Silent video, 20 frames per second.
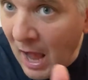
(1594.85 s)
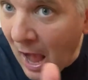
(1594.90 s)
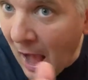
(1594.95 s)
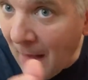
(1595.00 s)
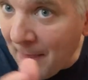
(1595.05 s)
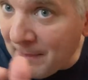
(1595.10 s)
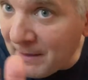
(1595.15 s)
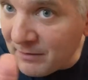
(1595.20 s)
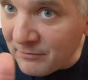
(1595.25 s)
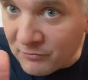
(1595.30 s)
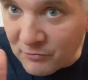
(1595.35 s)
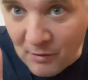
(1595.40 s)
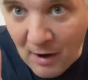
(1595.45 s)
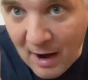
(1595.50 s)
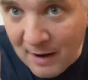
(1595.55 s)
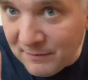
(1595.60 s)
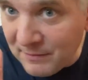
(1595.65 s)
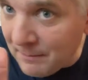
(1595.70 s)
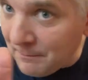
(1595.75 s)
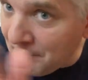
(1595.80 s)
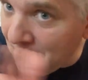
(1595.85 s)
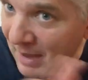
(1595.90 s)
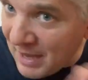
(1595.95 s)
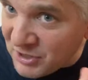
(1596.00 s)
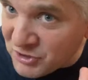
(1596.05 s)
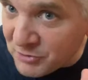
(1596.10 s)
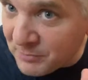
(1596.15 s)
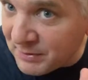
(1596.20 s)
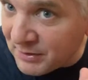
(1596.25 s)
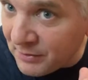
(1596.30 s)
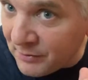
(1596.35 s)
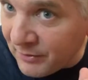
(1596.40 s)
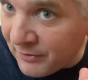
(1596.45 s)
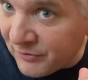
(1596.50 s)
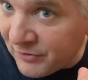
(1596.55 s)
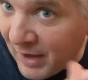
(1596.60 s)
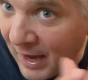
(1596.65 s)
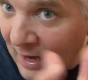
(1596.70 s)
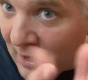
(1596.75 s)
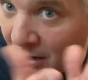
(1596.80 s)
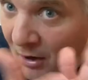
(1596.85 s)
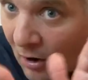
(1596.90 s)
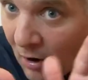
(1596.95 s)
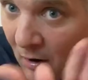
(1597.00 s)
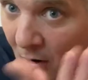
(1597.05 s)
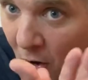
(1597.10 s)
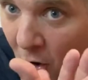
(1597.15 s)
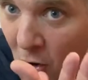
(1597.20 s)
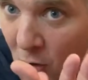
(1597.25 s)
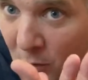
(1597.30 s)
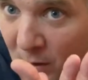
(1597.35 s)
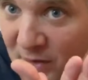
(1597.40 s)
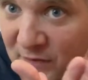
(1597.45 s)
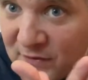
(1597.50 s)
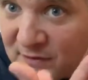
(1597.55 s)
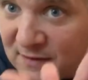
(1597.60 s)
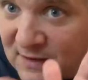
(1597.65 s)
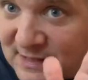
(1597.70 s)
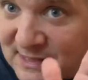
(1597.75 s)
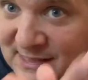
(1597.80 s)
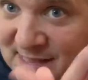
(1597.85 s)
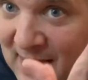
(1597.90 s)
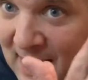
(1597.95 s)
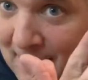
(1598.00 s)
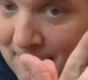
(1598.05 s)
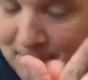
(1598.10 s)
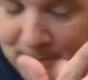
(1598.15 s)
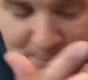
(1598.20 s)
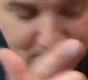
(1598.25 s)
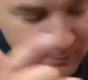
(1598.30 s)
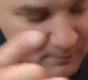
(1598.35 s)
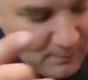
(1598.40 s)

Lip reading: and then write the major pentatonic scale, always in the same